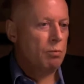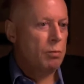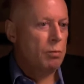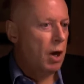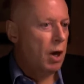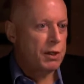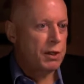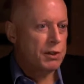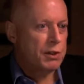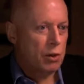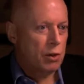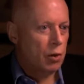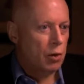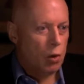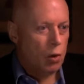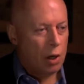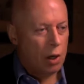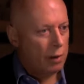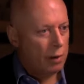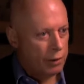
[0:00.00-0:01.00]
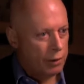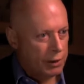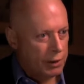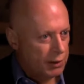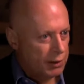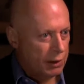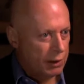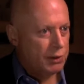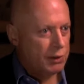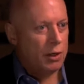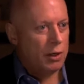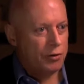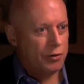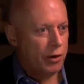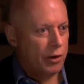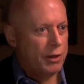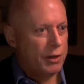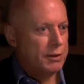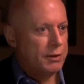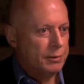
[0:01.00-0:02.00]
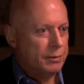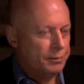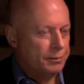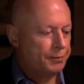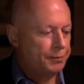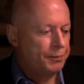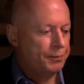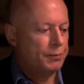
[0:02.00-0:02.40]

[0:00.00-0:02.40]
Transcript: Master, or however these things are addressed, and